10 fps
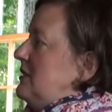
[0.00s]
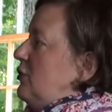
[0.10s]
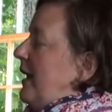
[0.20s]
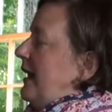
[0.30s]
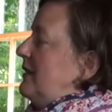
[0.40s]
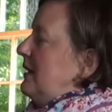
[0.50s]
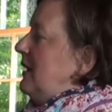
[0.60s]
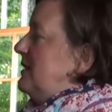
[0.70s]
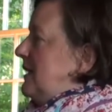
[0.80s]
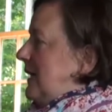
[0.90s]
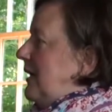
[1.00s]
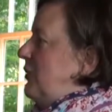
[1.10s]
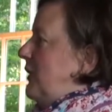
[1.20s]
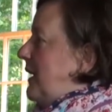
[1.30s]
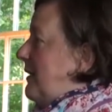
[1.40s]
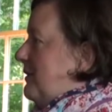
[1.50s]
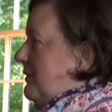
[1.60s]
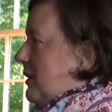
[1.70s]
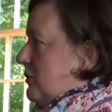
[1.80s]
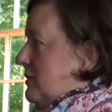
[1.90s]
crack the husky coating off
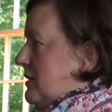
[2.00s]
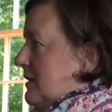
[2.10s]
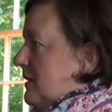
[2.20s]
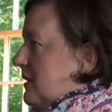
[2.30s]
of oats.